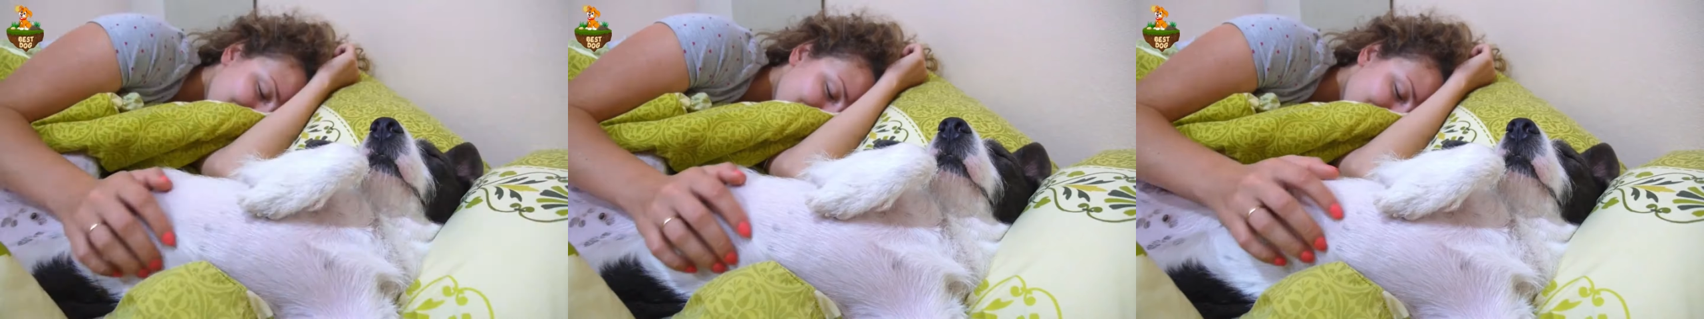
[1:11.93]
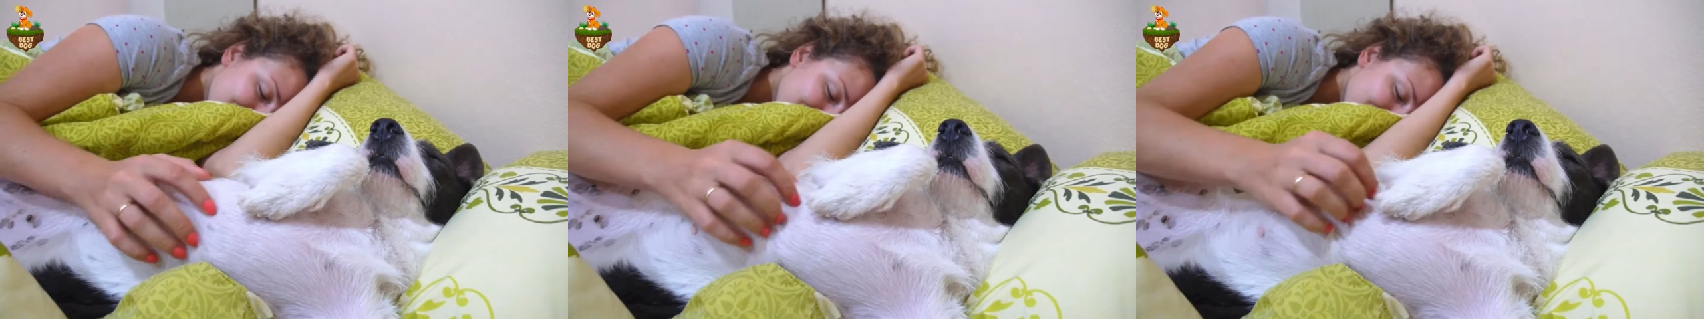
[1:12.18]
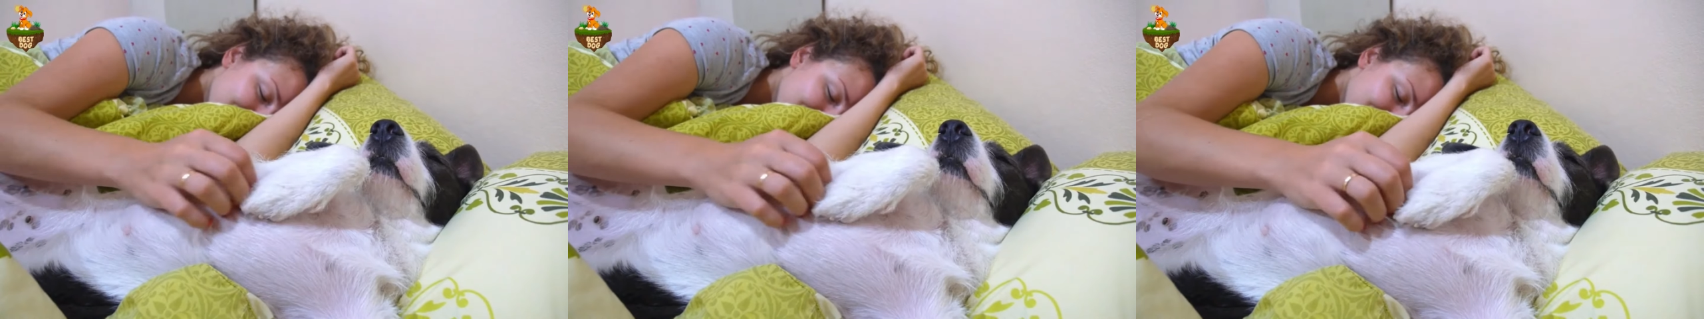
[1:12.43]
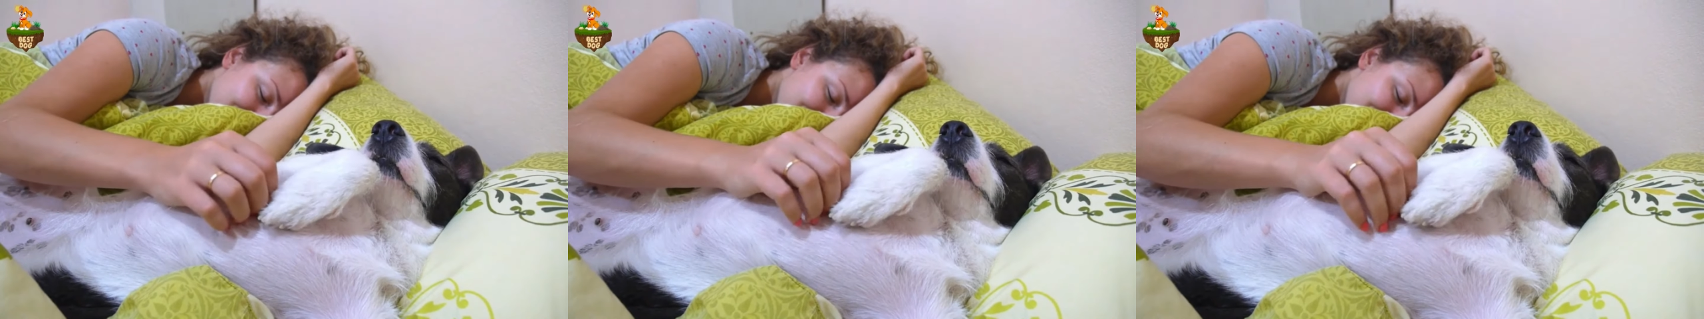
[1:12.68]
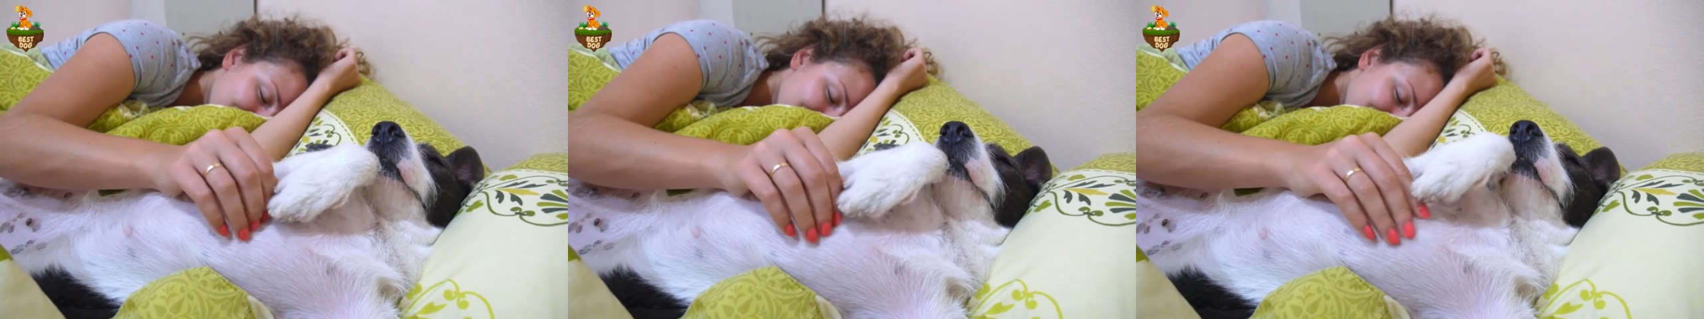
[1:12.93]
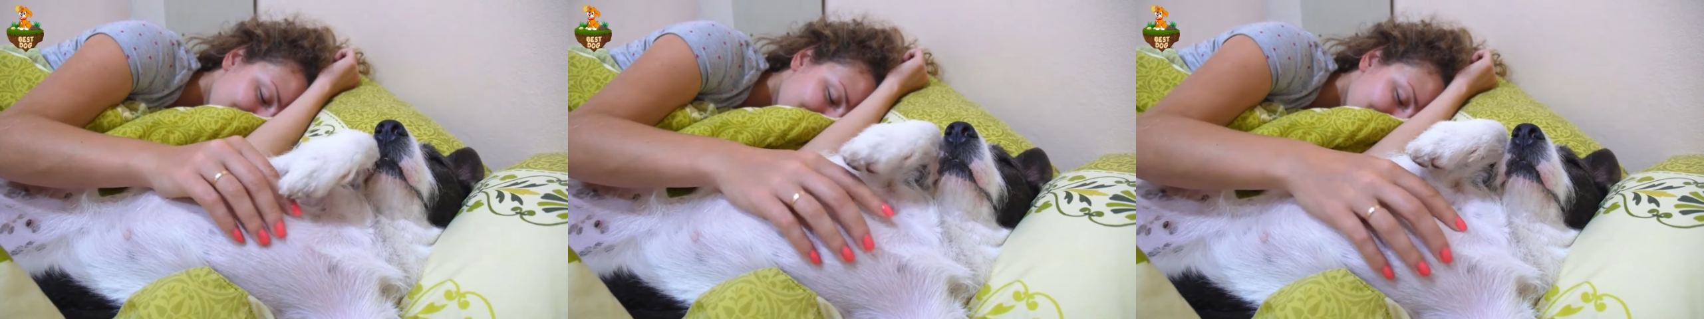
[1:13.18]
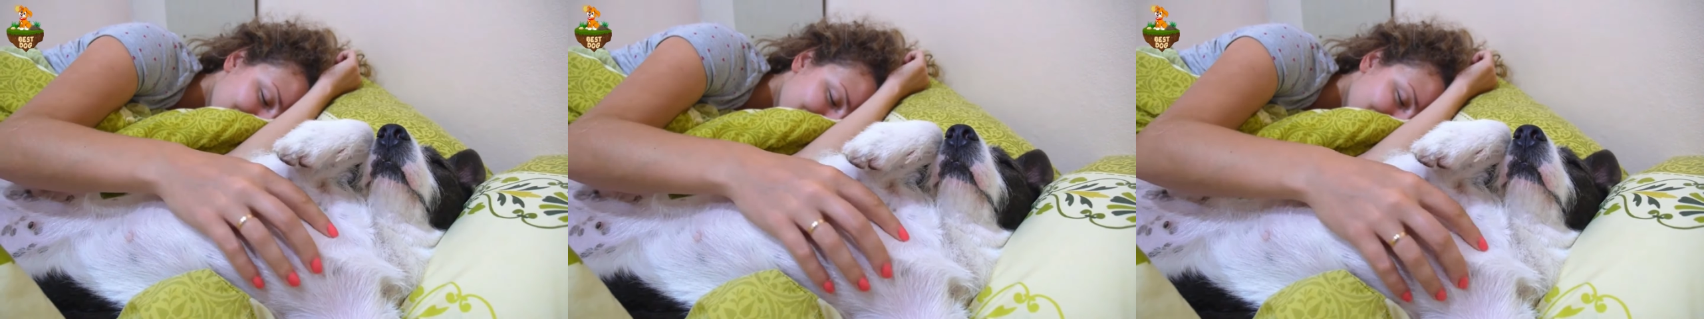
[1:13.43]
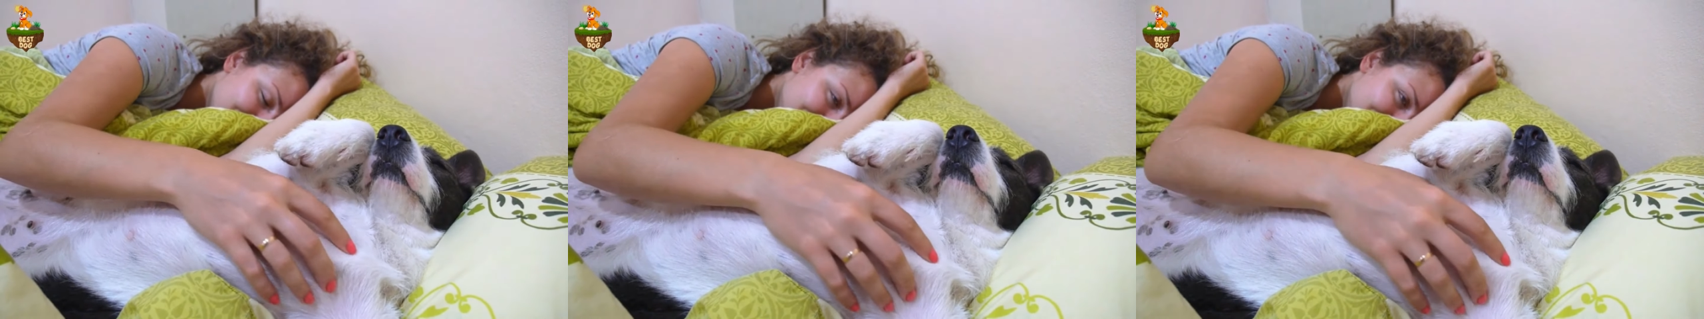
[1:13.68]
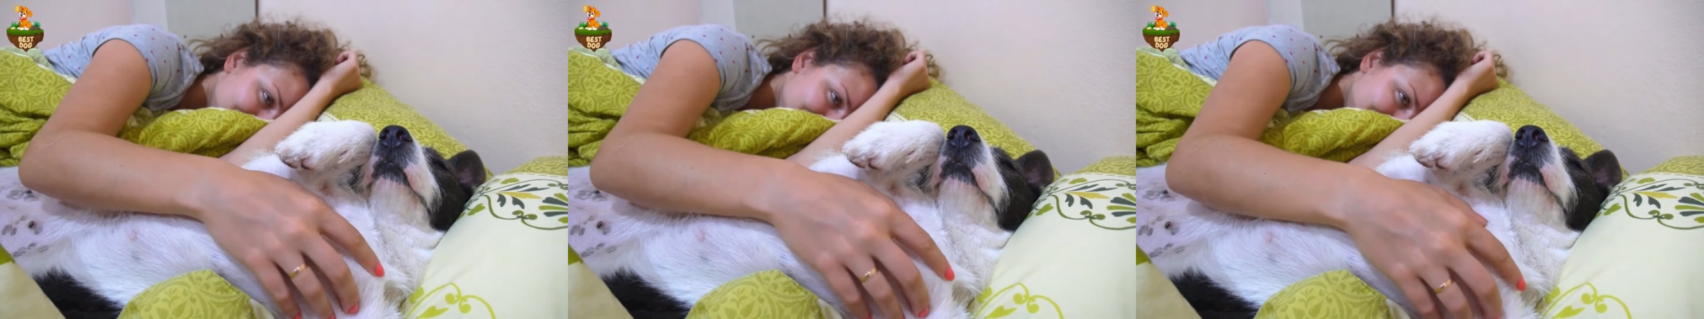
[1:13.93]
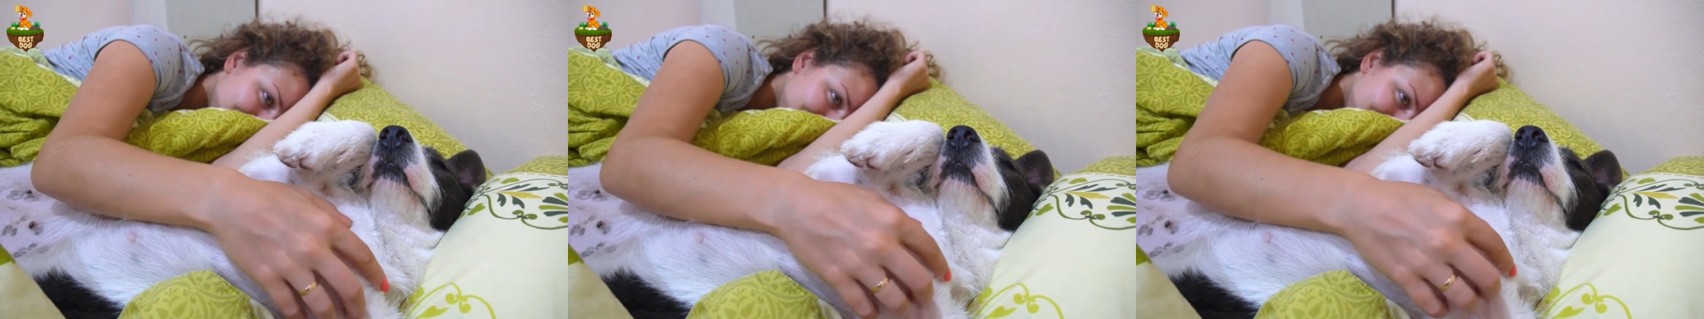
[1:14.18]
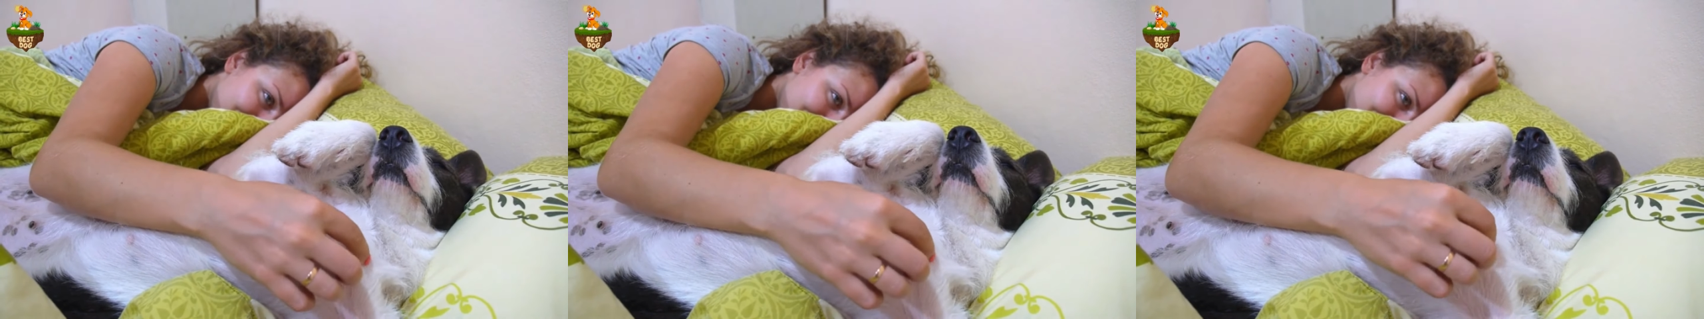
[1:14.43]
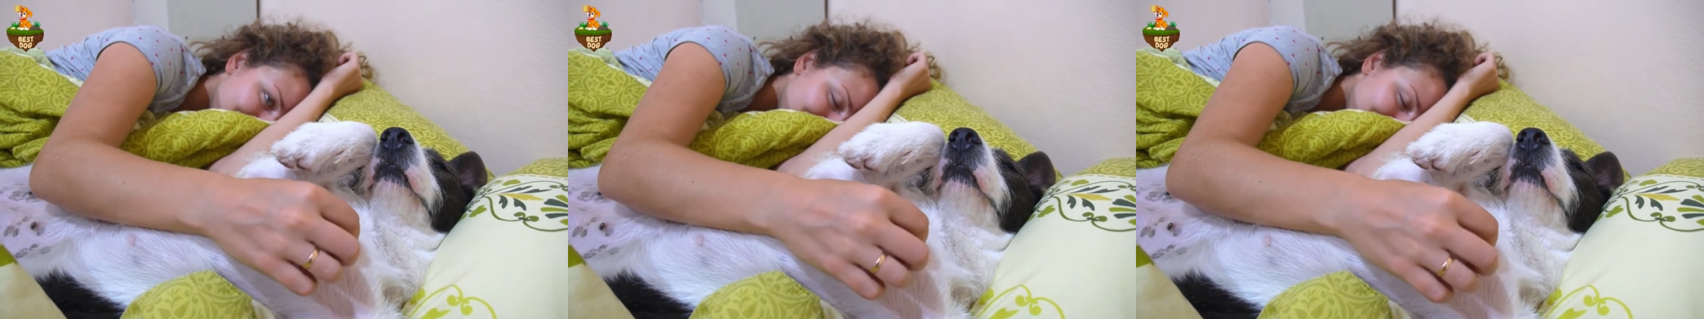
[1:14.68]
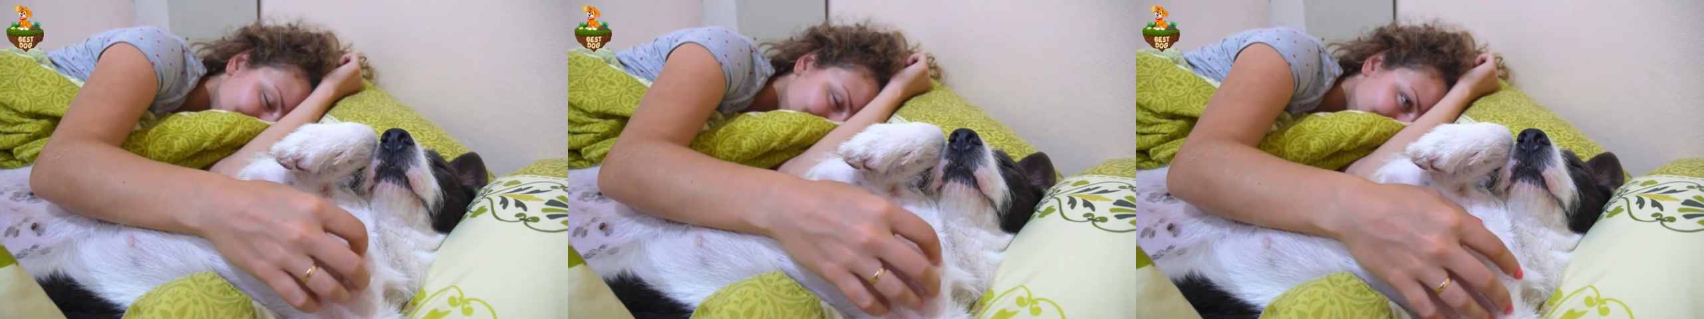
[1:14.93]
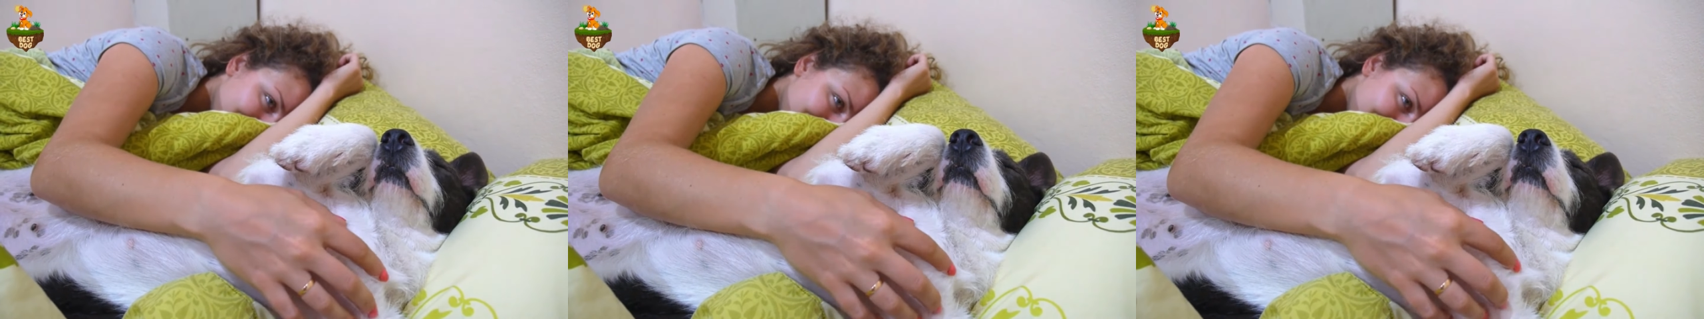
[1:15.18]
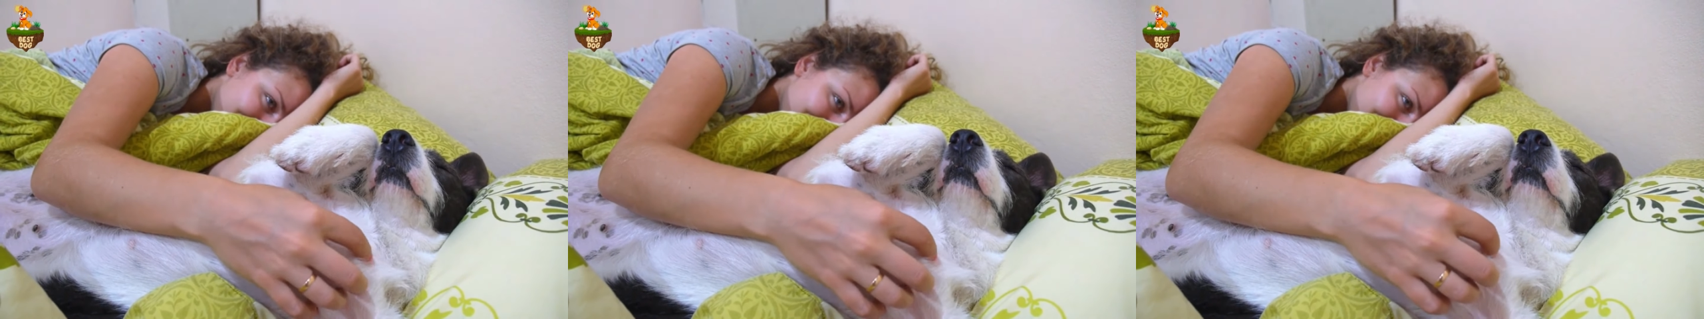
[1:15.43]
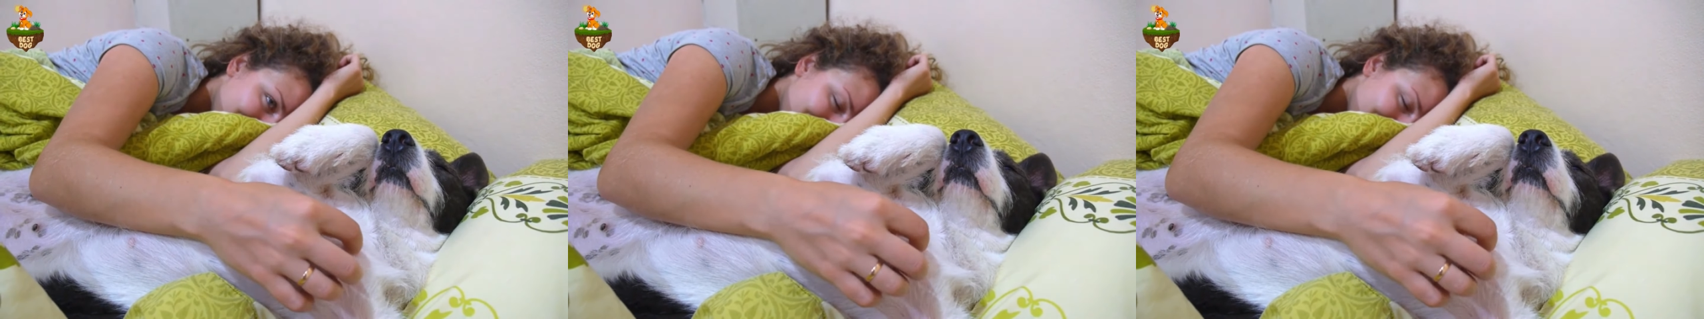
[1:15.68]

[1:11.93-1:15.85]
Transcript: [unreadable: no face in view]